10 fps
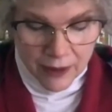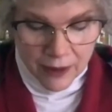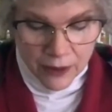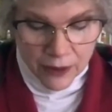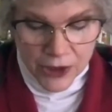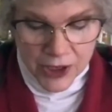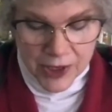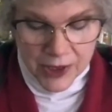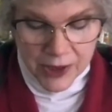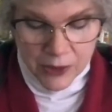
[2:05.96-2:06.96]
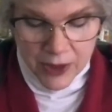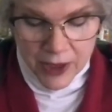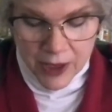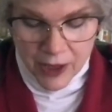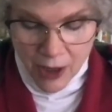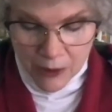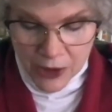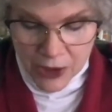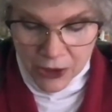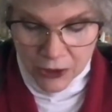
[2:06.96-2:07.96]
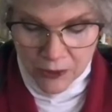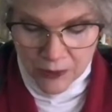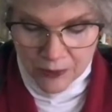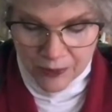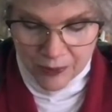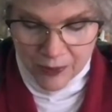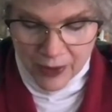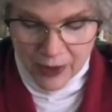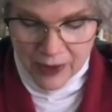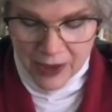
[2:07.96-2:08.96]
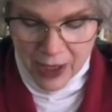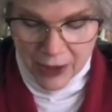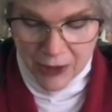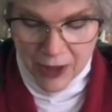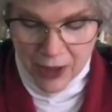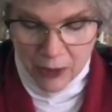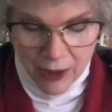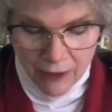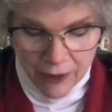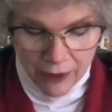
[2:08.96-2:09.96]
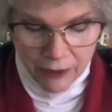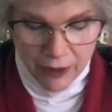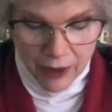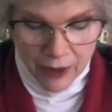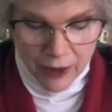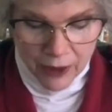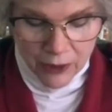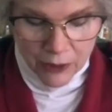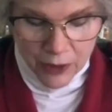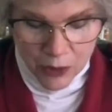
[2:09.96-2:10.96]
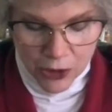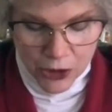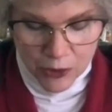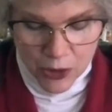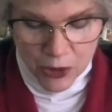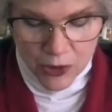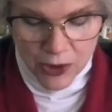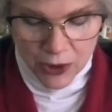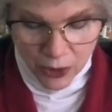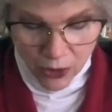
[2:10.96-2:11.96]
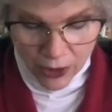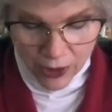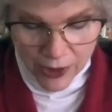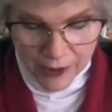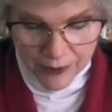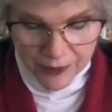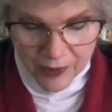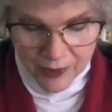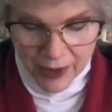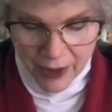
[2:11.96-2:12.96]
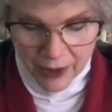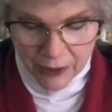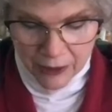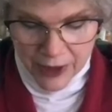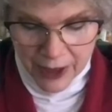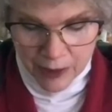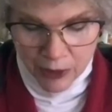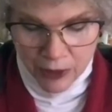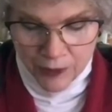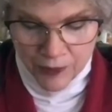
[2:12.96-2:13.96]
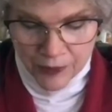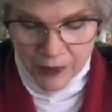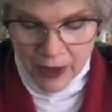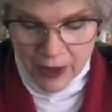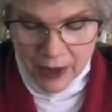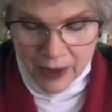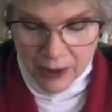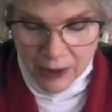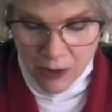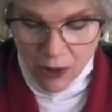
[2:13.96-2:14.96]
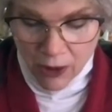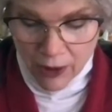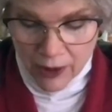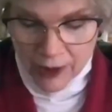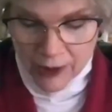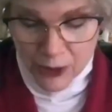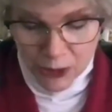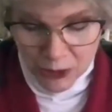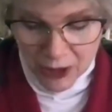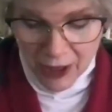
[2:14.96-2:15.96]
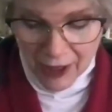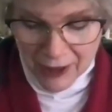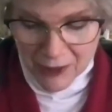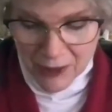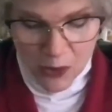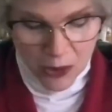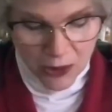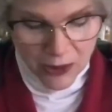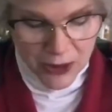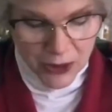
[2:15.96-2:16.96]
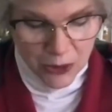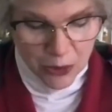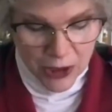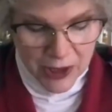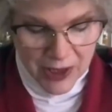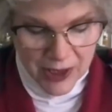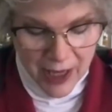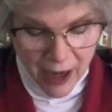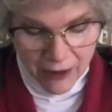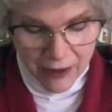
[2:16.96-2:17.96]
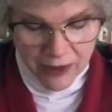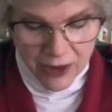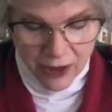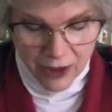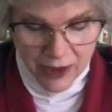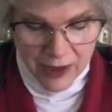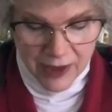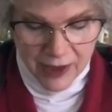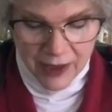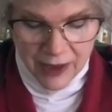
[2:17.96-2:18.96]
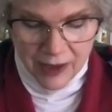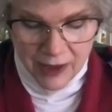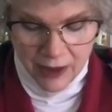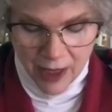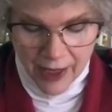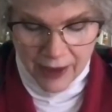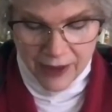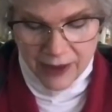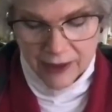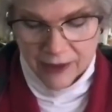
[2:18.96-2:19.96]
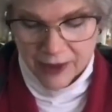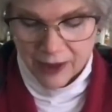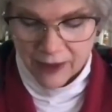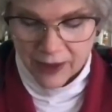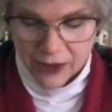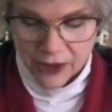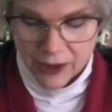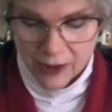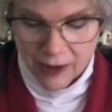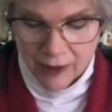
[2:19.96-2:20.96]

Lord Jesus, we come to you to tell you that we love you. We worship you as our Lord and our Redeemer. You are the true light of the world who brings us out of darkness and into the light of salvation.